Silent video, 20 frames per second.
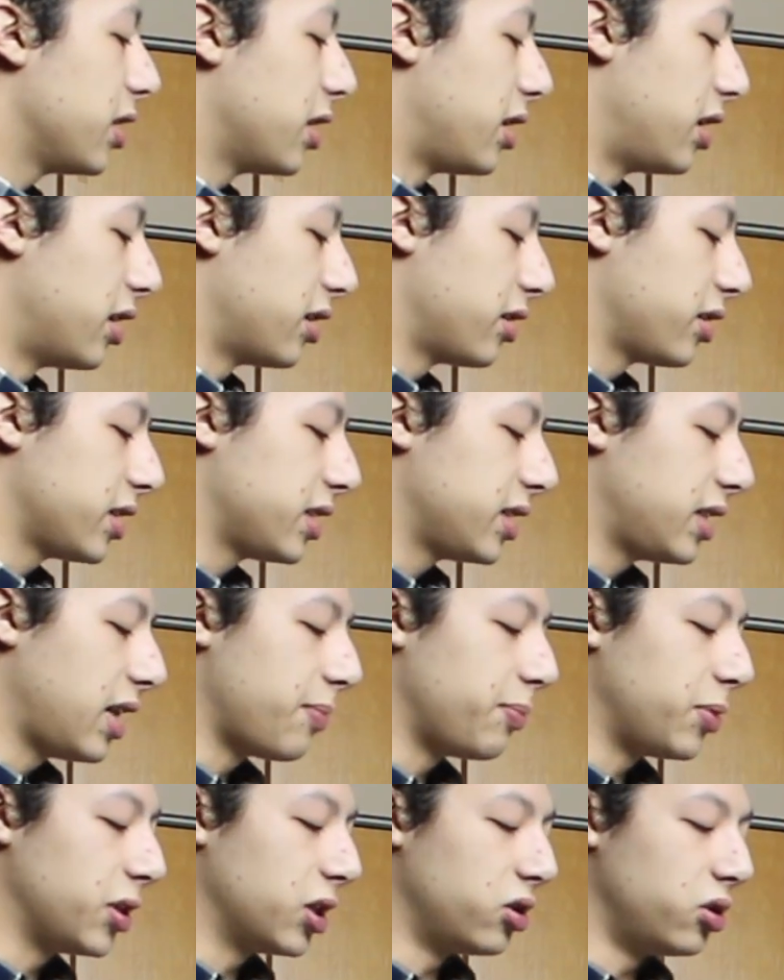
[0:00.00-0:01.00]
the hardest
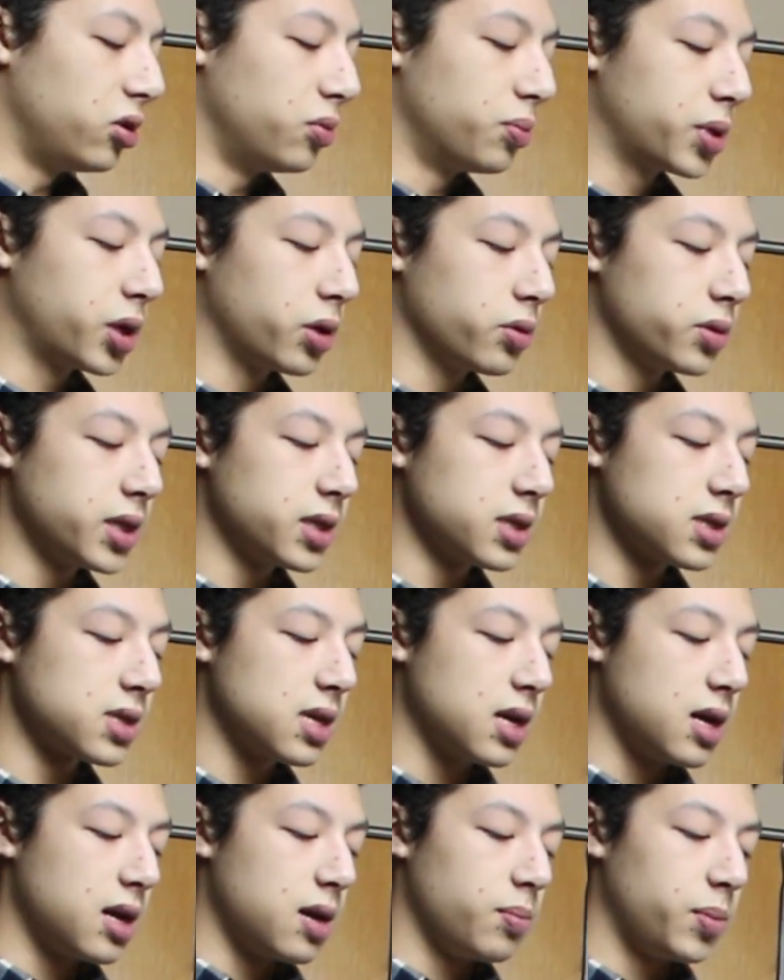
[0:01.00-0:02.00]
step in the whole
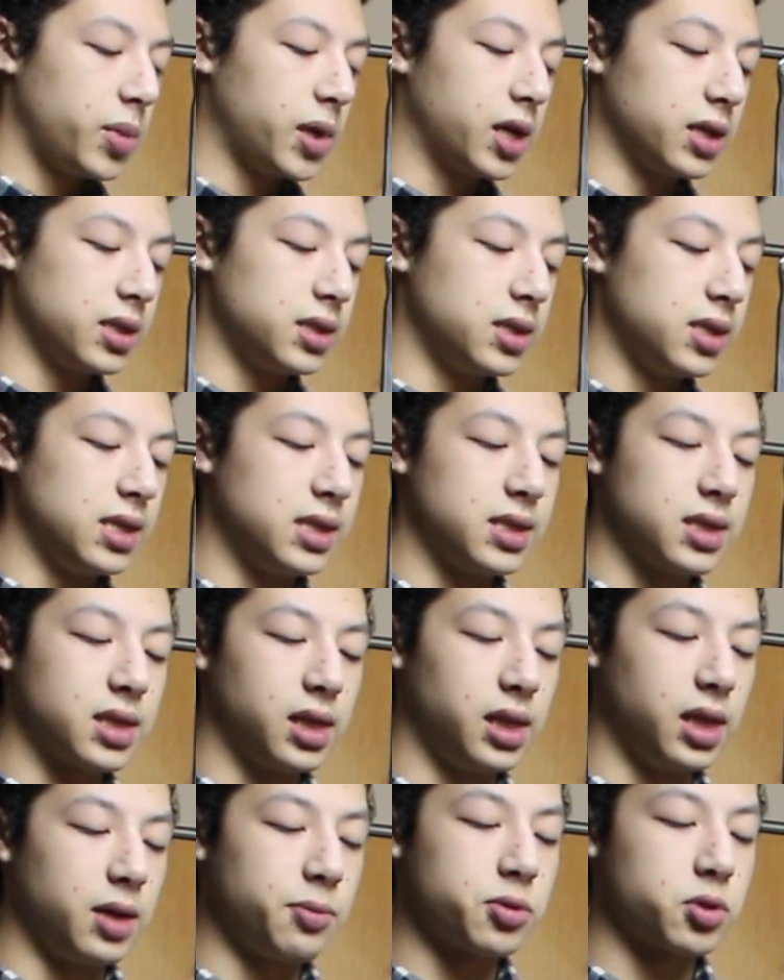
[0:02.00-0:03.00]
process because these
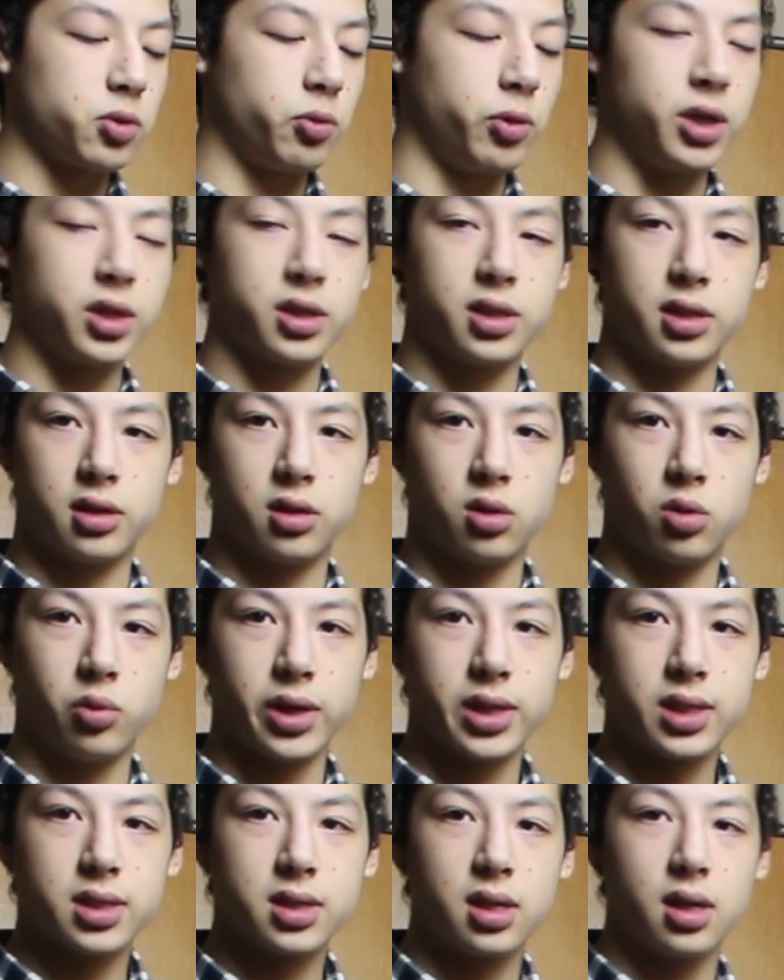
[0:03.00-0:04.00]
clips want to
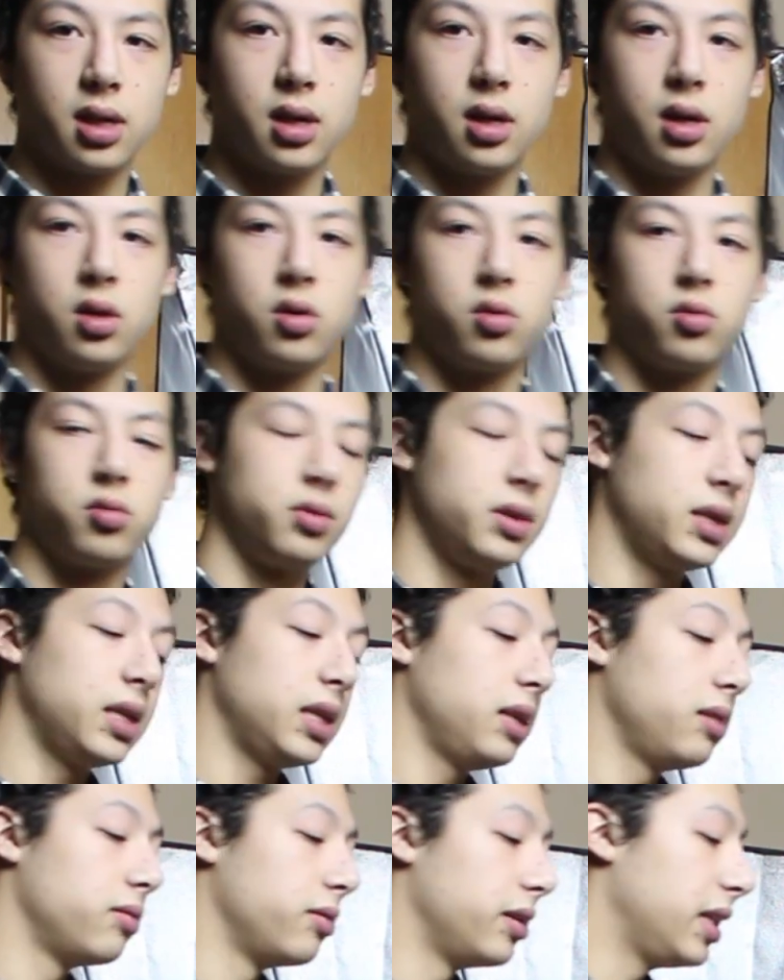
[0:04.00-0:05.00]
twist
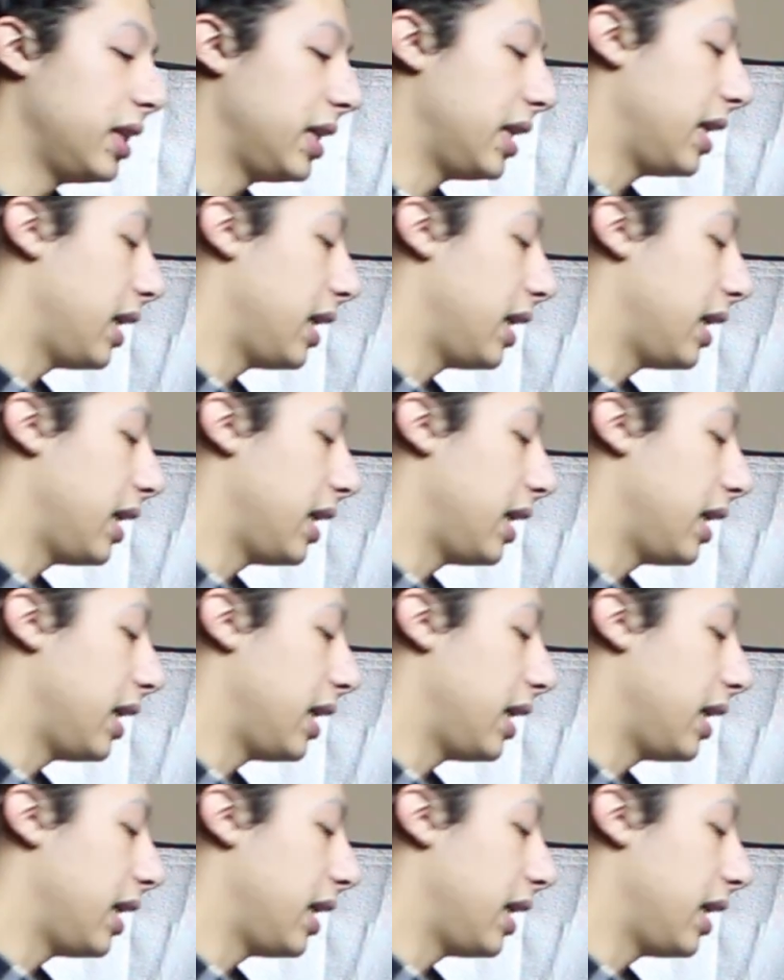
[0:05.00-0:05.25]
really, really